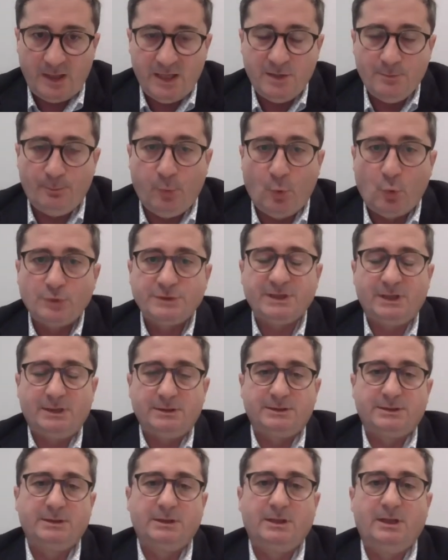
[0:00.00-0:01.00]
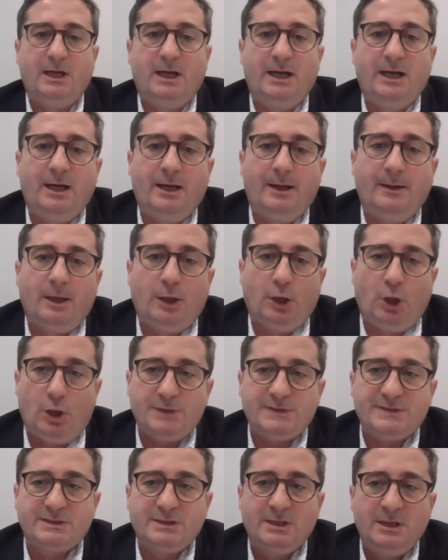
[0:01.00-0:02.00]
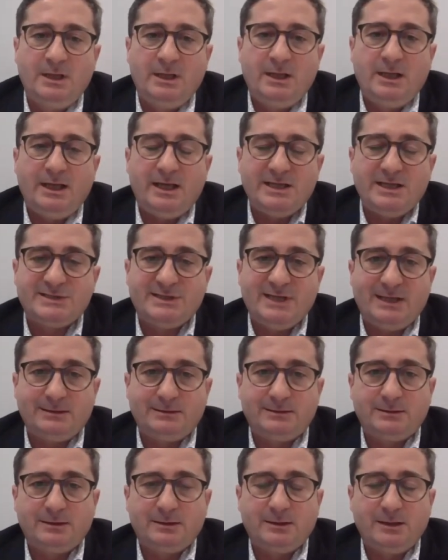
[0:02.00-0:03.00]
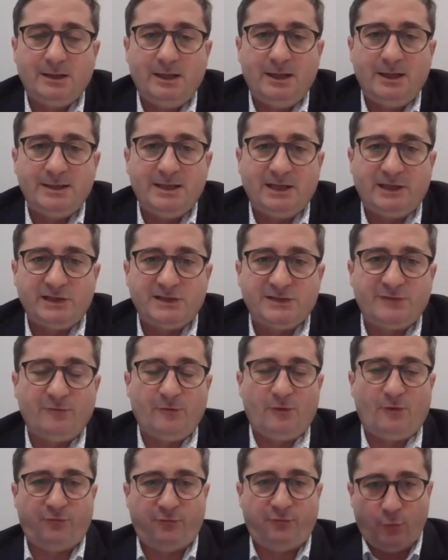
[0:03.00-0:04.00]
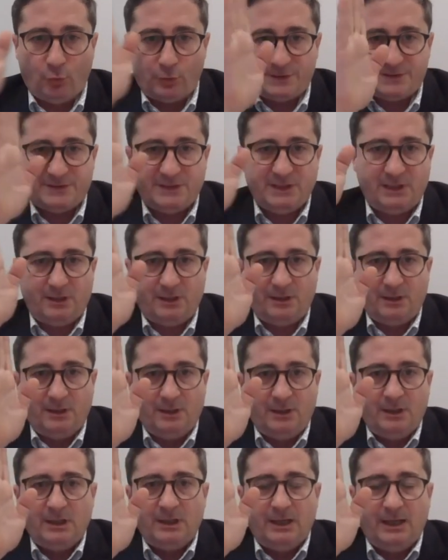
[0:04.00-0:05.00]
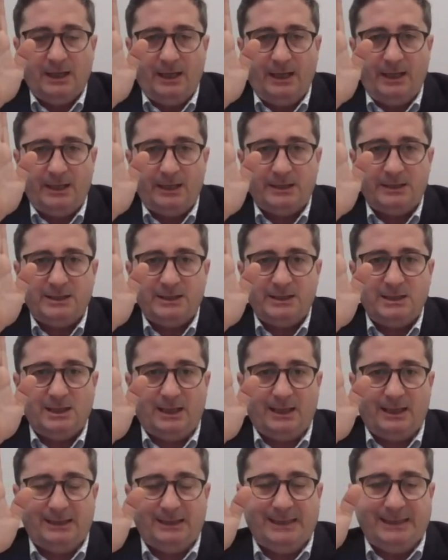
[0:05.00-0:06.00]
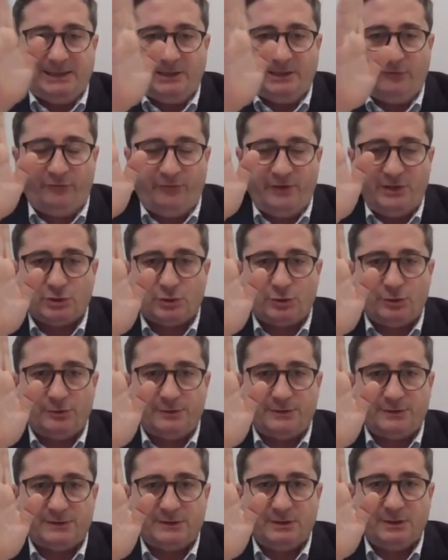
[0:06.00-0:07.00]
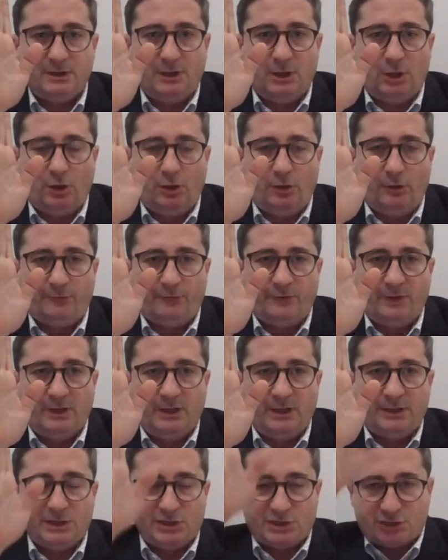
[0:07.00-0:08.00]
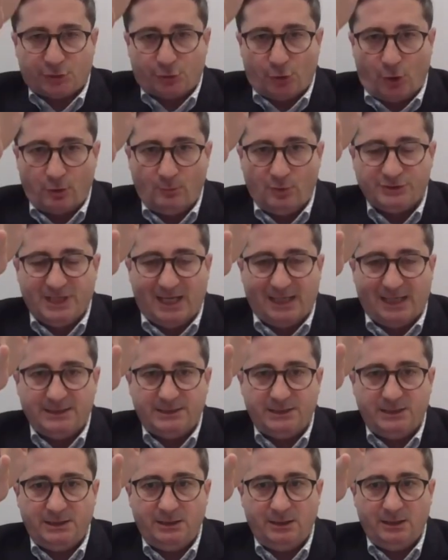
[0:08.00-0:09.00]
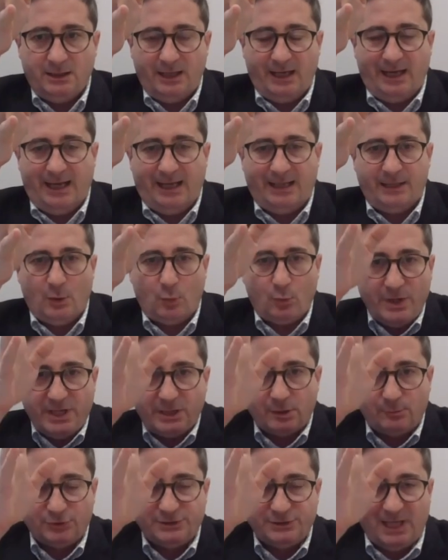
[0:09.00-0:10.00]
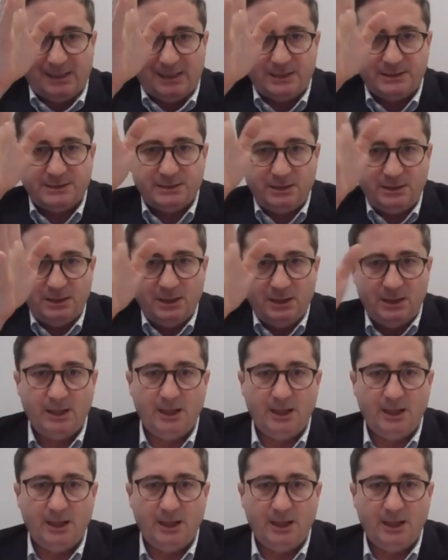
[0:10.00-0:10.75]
important loss is that that is forcing the latent features of the strong modality and the weaker modality